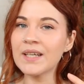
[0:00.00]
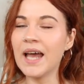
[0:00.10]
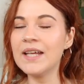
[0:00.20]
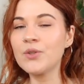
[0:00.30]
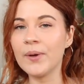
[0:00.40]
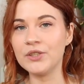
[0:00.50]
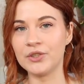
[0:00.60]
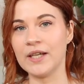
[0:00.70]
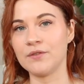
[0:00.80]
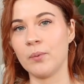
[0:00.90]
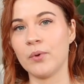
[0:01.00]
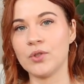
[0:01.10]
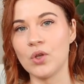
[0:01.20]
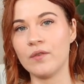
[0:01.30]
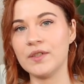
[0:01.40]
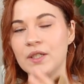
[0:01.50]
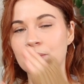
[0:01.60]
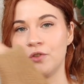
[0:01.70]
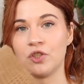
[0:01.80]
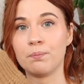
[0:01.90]
is quite stressful because obviously
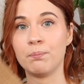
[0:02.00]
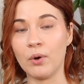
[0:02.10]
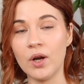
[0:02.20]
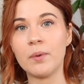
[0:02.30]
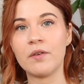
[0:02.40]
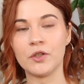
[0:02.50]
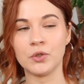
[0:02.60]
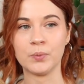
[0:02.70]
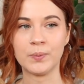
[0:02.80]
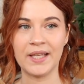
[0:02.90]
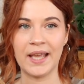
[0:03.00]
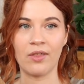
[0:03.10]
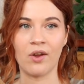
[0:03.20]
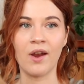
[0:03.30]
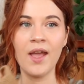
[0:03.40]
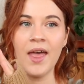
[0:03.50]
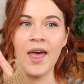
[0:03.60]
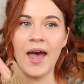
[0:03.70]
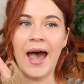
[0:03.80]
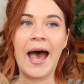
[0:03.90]
we've just bought our first home together
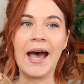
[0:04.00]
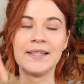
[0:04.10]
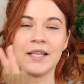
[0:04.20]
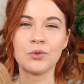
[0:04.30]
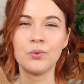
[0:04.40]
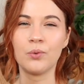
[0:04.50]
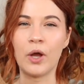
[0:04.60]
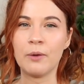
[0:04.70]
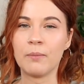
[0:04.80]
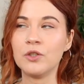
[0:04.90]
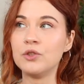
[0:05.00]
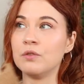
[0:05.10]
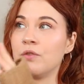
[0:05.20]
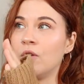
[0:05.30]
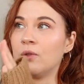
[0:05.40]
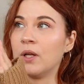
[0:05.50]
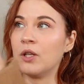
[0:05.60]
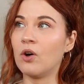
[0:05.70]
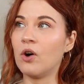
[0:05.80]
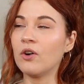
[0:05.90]
and I don't know how much you follow
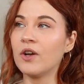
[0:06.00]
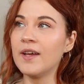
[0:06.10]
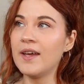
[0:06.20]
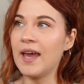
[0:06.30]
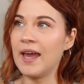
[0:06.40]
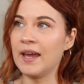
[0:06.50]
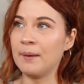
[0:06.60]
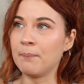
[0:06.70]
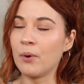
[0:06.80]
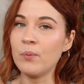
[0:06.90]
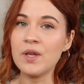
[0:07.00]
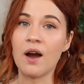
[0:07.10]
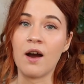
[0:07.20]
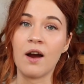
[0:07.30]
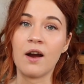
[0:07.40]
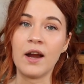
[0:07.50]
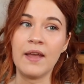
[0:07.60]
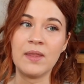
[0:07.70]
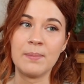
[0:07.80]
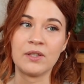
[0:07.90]
along um, but we are
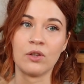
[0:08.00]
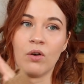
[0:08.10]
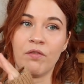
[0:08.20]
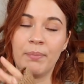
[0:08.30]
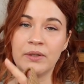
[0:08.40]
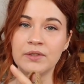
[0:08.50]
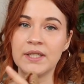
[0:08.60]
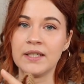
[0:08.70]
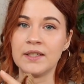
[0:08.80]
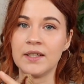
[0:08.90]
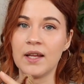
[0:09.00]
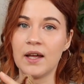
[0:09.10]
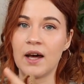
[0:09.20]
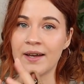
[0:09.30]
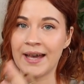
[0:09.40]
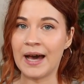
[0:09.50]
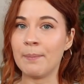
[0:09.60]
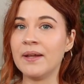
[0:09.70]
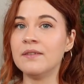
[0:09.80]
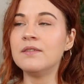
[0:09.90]
in the middle of building a
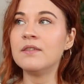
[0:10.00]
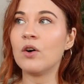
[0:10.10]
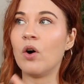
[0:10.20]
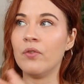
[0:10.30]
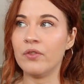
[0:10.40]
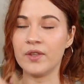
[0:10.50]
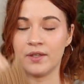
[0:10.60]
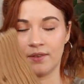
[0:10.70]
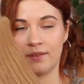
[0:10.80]
cabin on the,